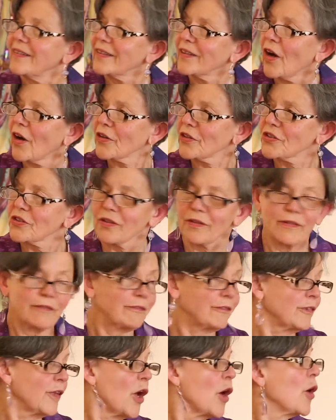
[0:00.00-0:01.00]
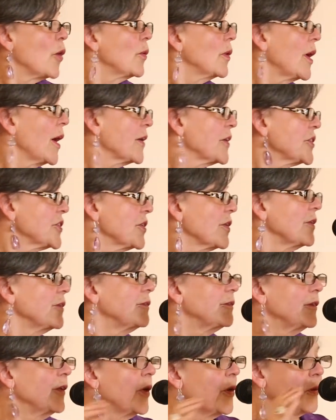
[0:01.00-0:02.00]
Goddess of the Flow. Goddess of the
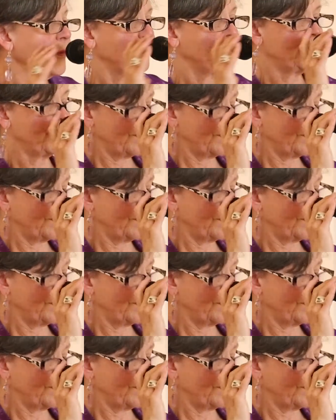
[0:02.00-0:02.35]
Flow.